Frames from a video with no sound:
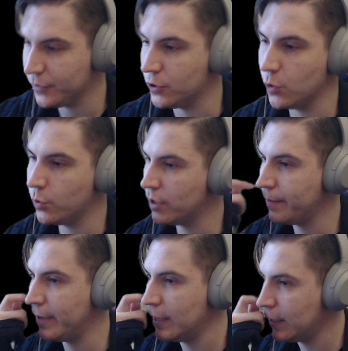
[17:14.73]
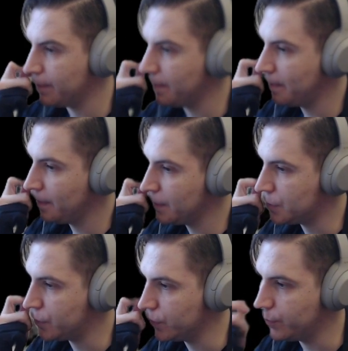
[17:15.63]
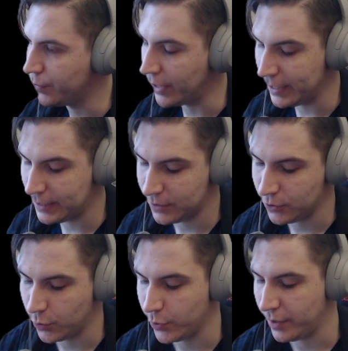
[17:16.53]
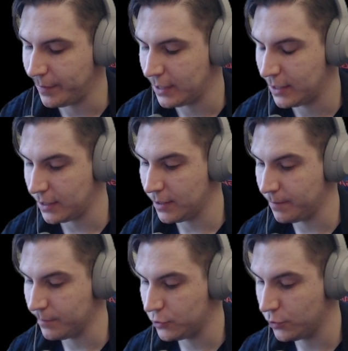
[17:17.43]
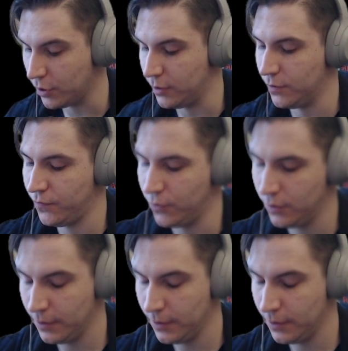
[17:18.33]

Don't want to make him too bright. Don't want to make him too colorful.